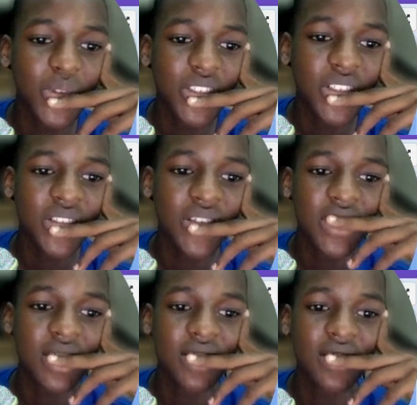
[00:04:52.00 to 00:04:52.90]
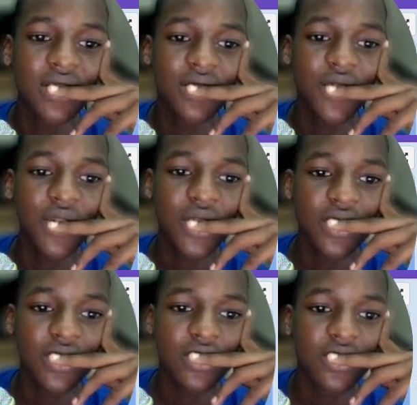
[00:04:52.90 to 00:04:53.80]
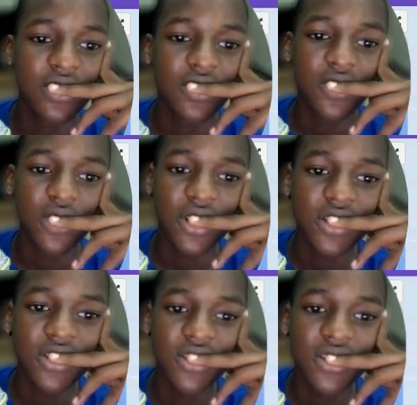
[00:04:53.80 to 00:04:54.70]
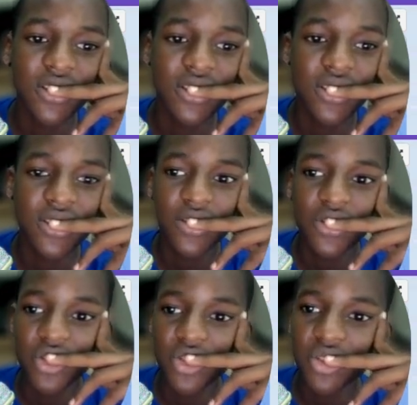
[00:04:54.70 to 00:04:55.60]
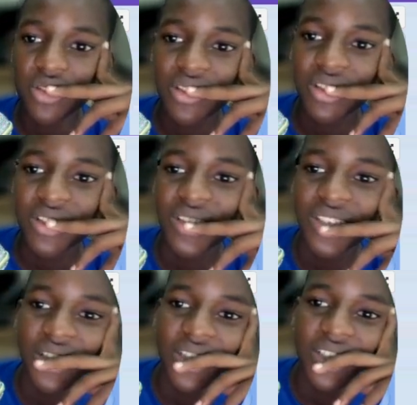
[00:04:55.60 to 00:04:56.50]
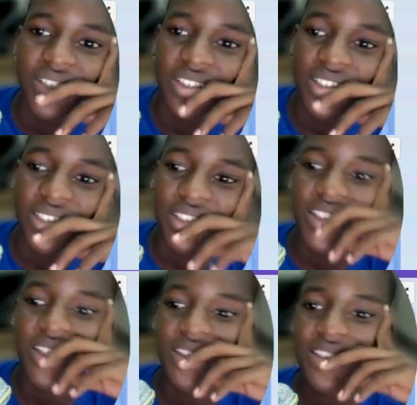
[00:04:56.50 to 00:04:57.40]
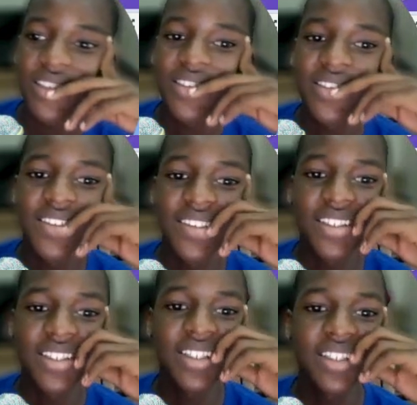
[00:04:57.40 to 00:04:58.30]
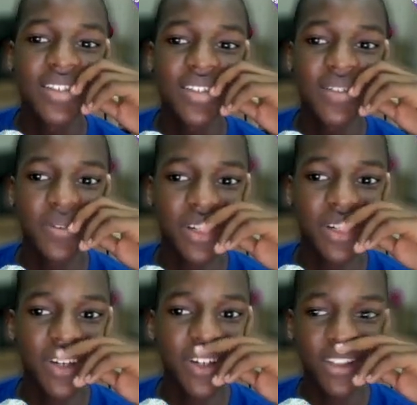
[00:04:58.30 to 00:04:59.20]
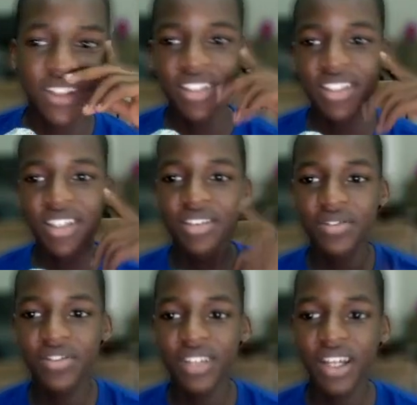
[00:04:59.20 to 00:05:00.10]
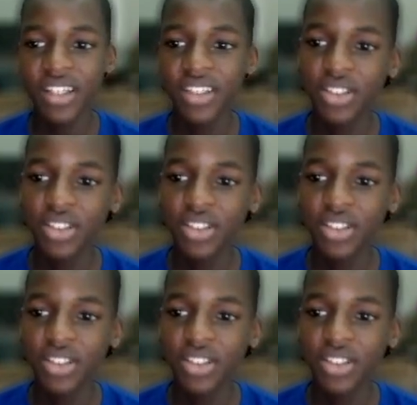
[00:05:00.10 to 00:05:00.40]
is in the default noise. So let's just, whenever you click the green flag, it